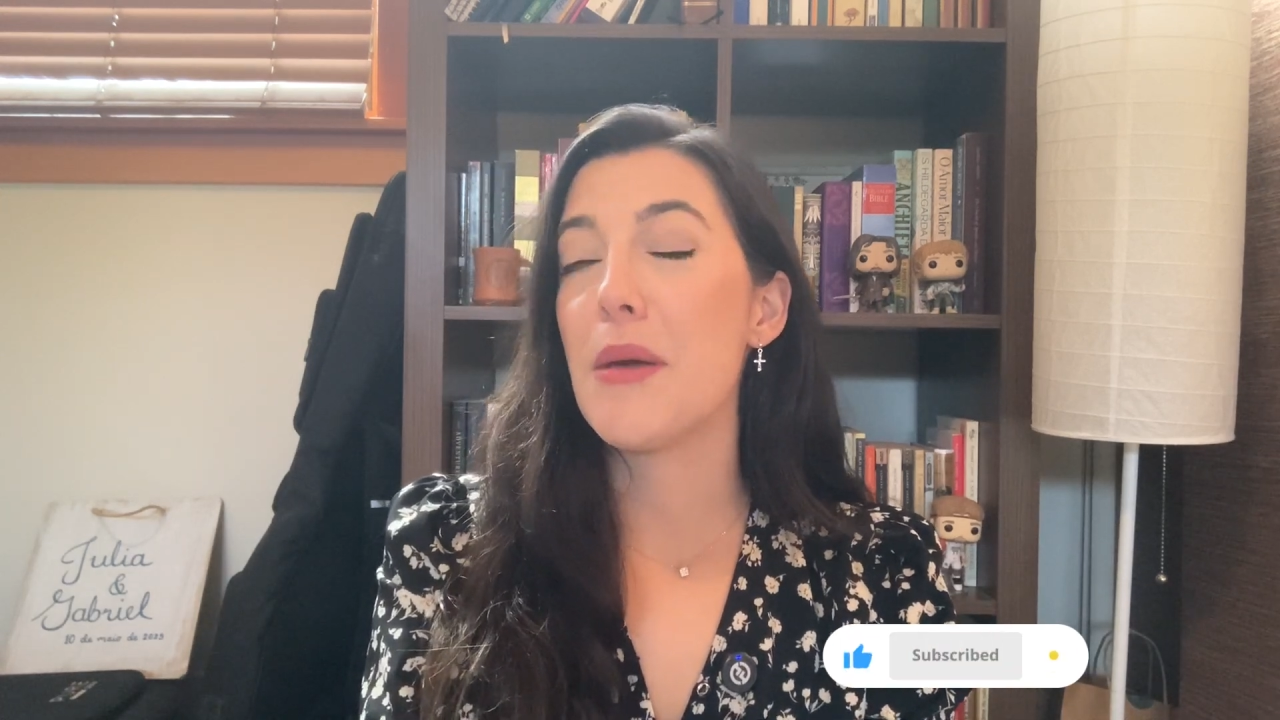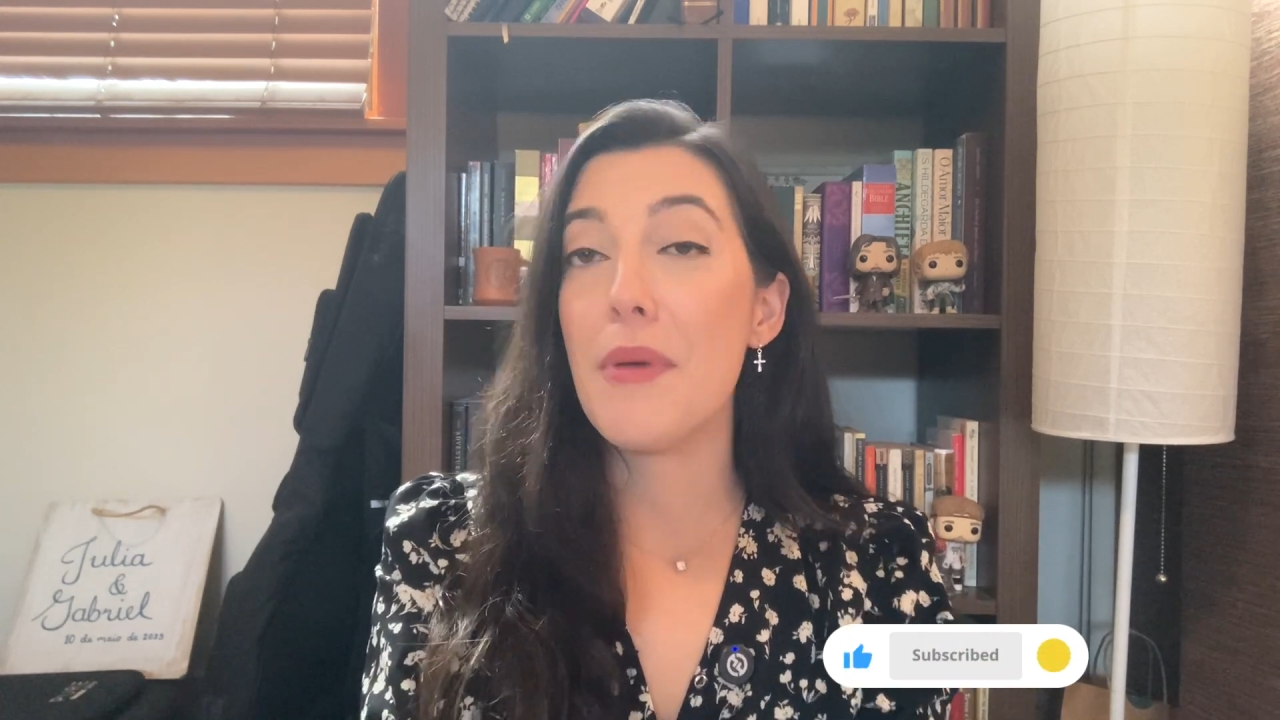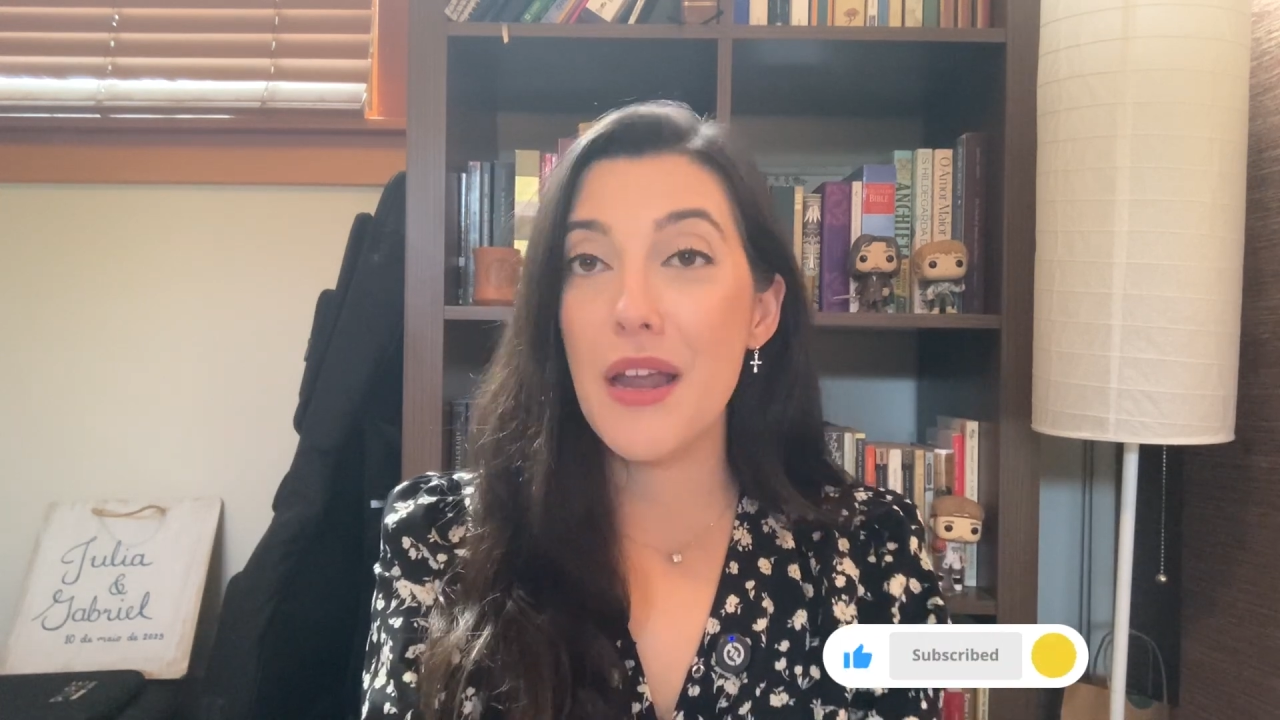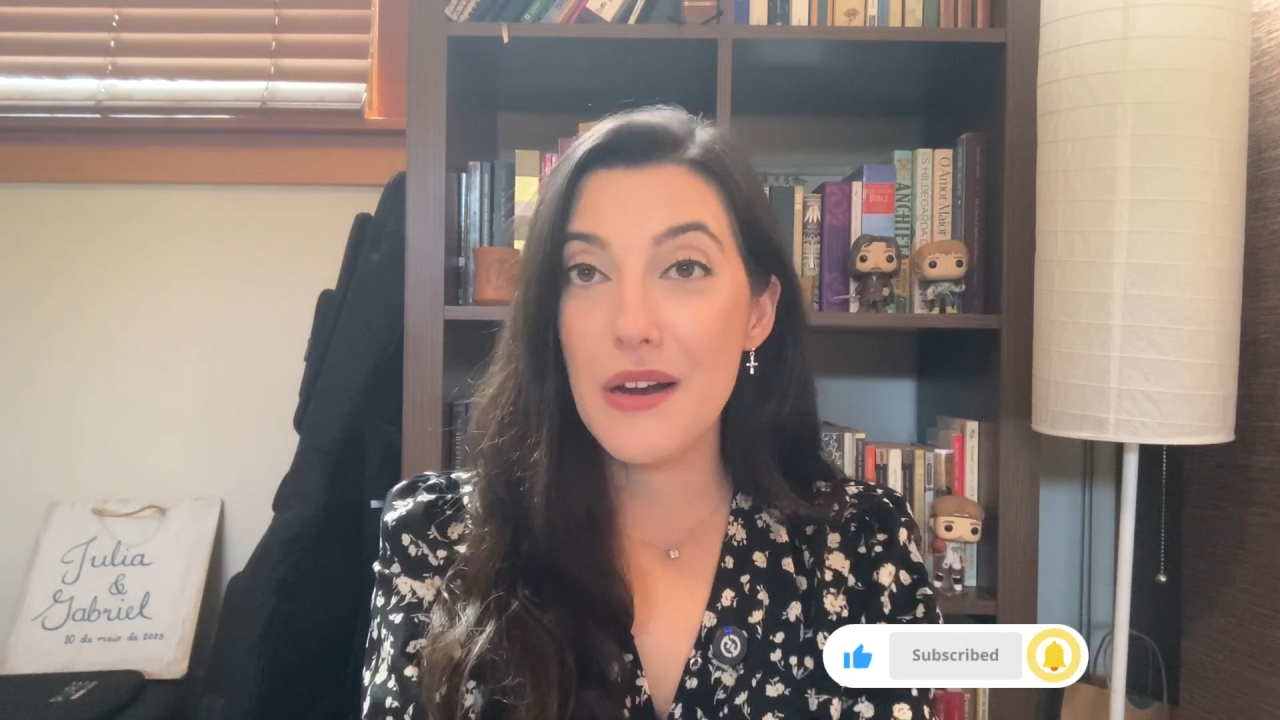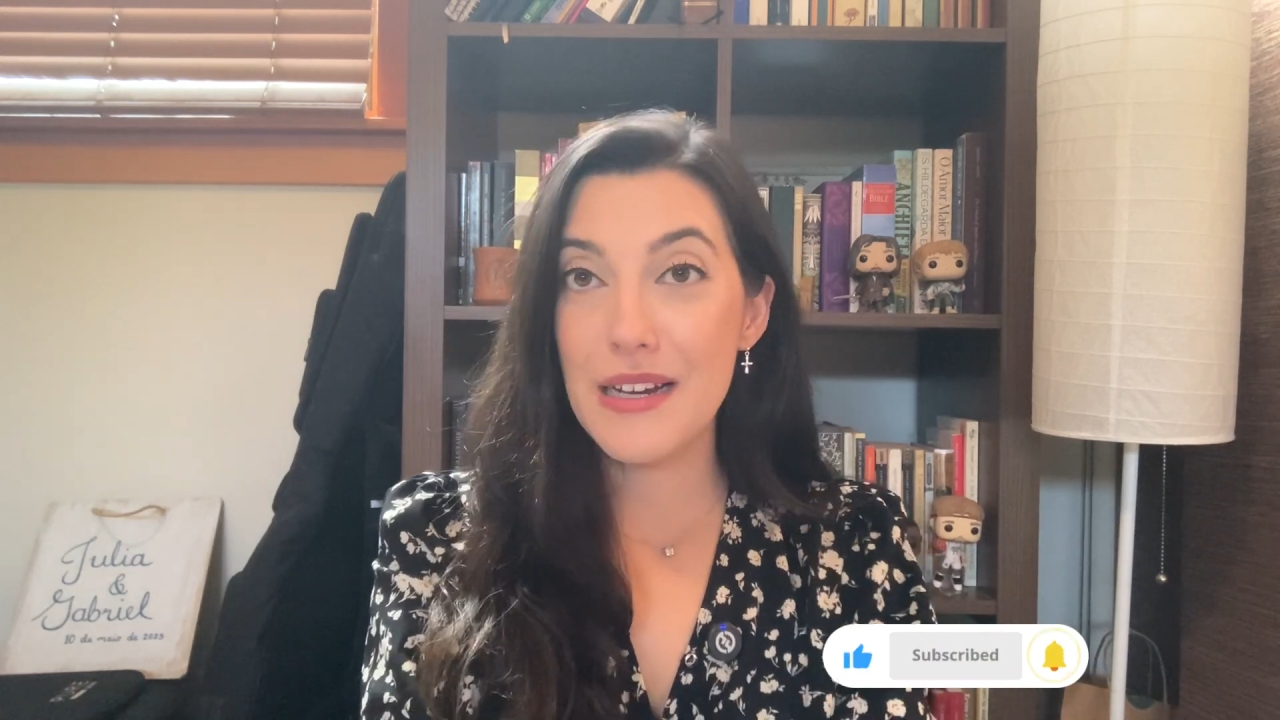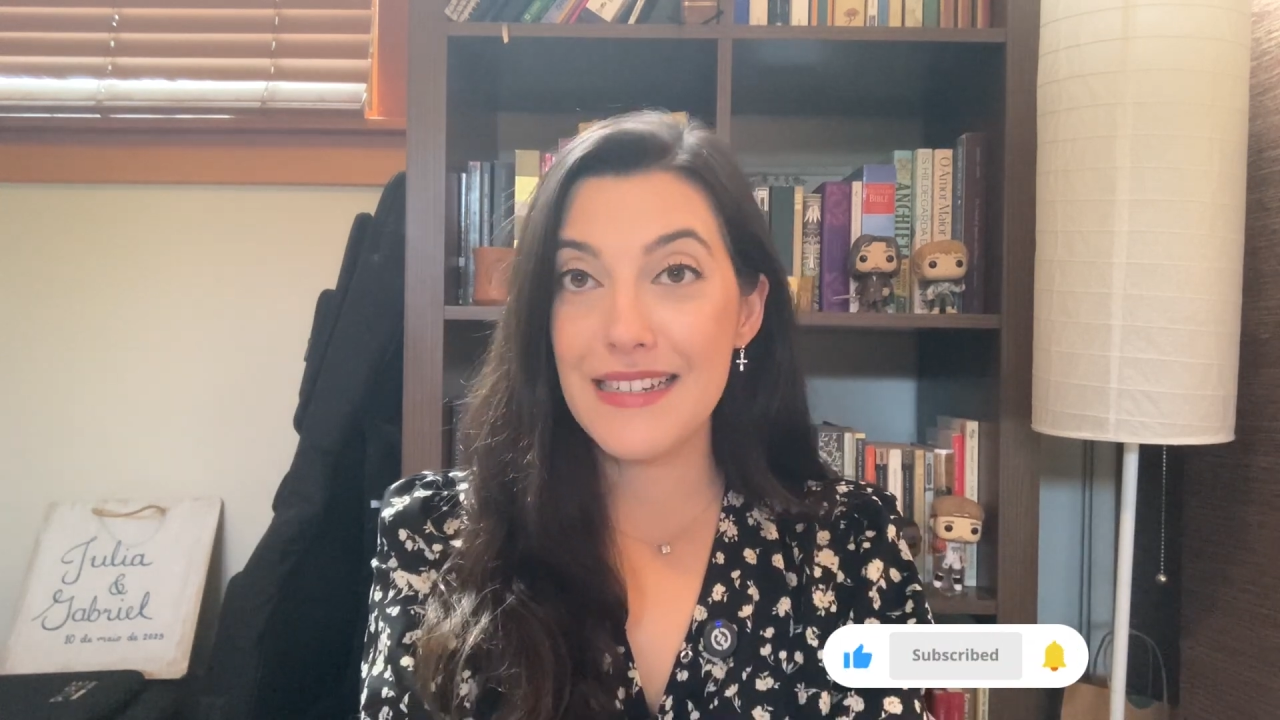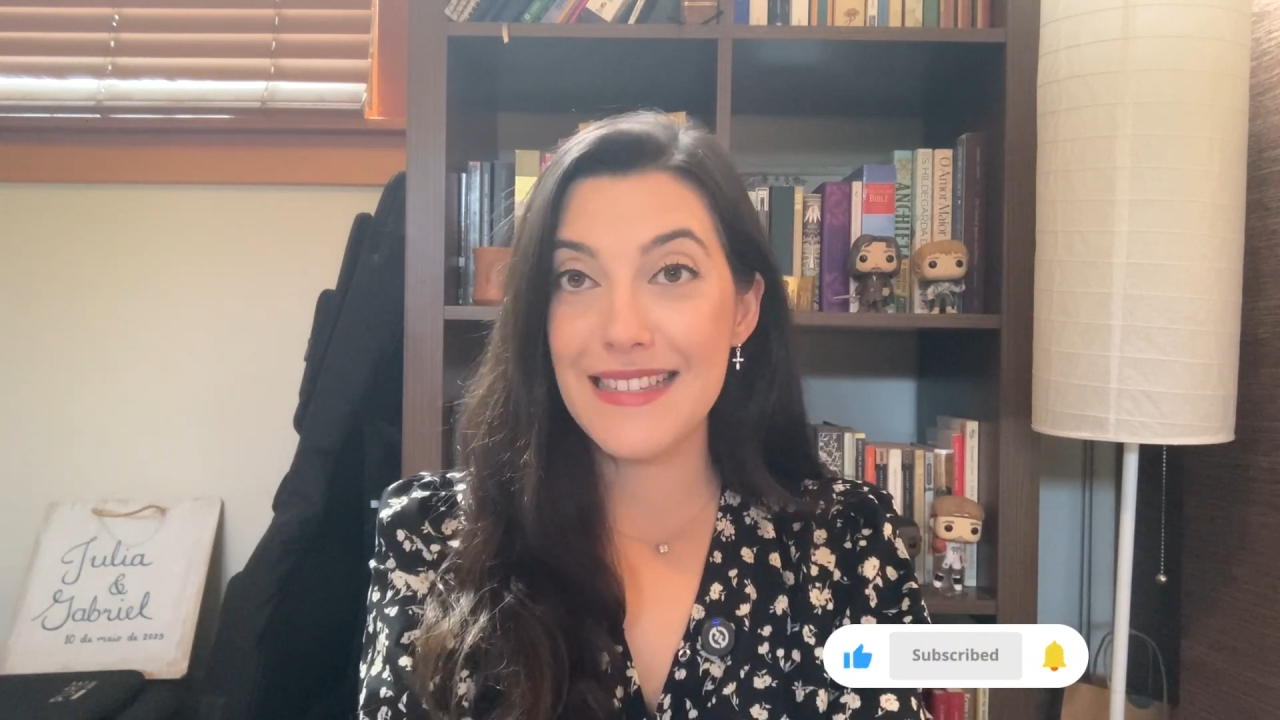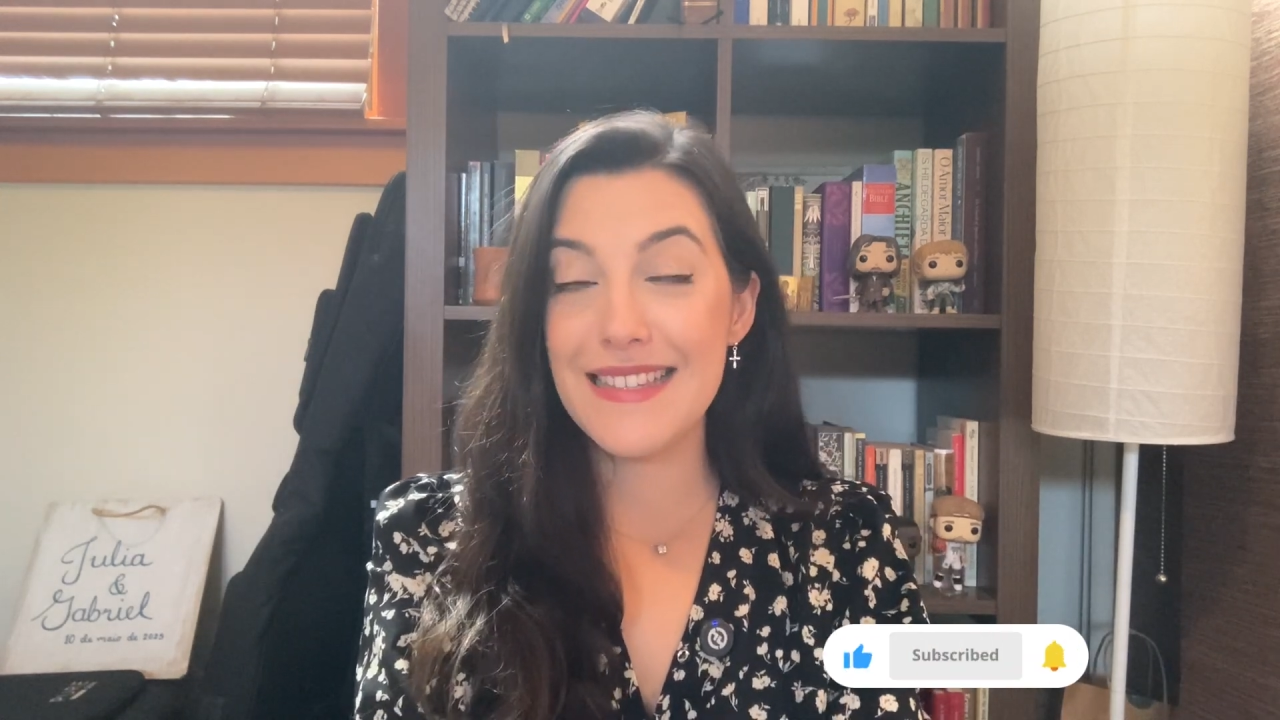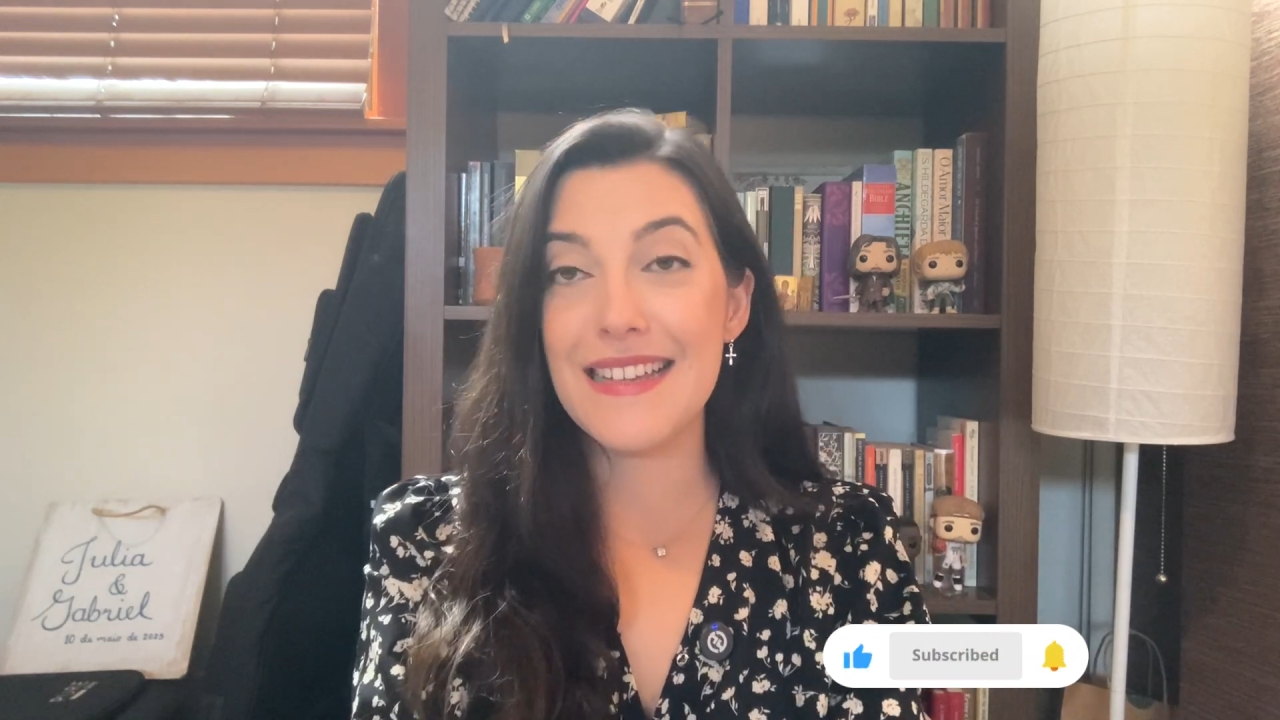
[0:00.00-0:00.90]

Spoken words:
parents